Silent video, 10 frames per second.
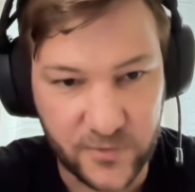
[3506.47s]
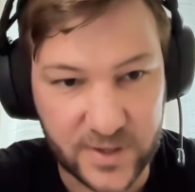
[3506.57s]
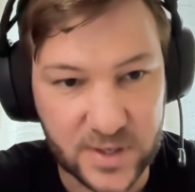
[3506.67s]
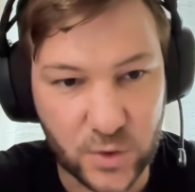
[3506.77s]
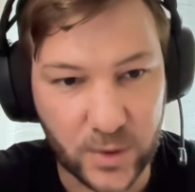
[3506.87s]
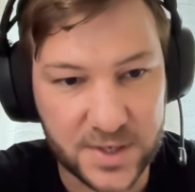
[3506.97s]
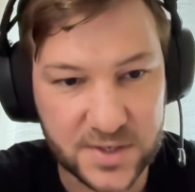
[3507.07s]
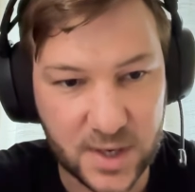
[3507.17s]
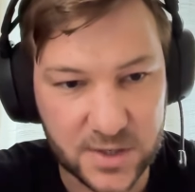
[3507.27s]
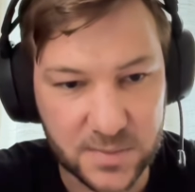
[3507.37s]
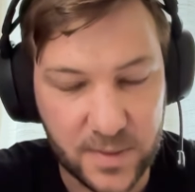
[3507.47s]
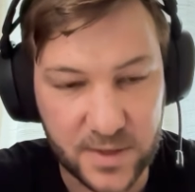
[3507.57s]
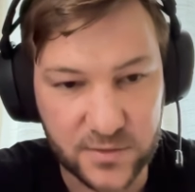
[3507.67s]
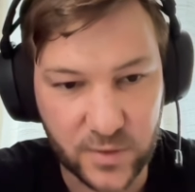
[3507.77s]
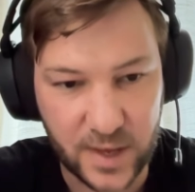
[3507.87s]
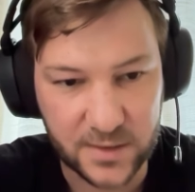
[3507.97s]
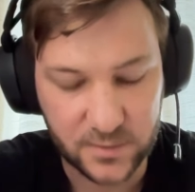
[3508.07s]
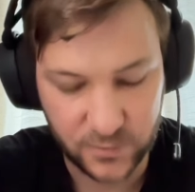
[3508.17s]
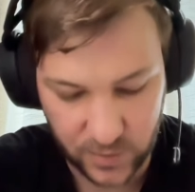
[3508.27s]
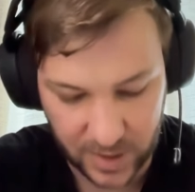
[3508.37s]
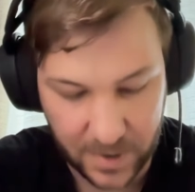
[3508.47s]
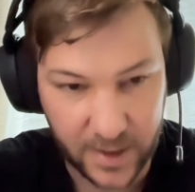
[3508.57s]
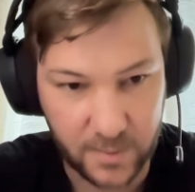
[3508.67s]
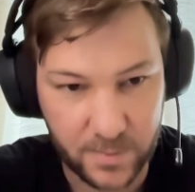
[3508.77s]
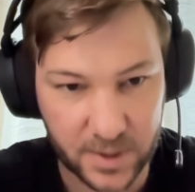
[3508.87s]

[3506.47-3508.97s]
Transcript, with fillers: fitness or exercise methods for that matter.